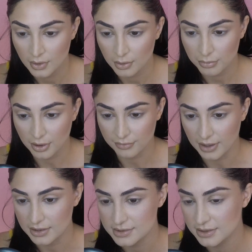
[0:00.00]

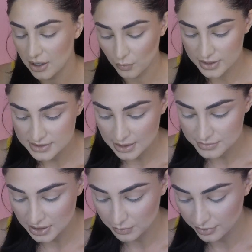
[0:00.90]
Perfect. Now once I'm
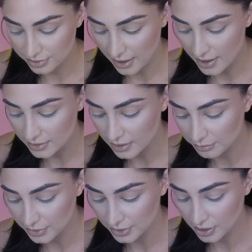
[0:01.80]
done with that, I'm
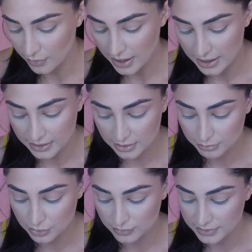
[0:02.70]
going to go ahead and
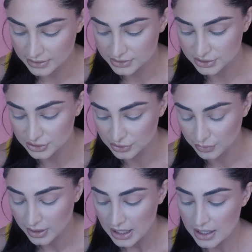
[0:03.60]
move into
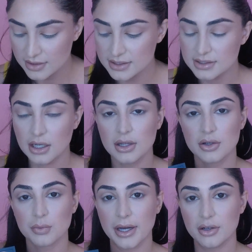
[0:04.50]
this color
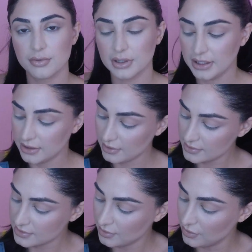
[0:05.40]
right over here. So
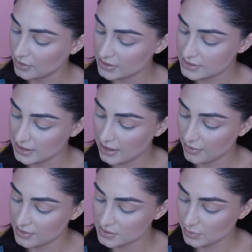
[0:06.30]
you could see how
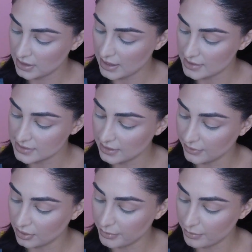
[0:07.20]
this one has a little
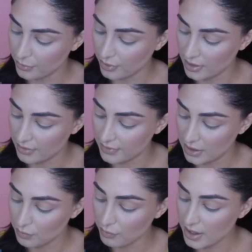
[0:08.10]
bit more of a
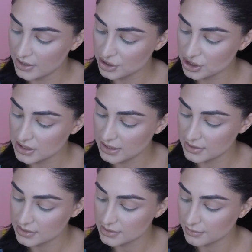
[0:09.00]
reddish tint.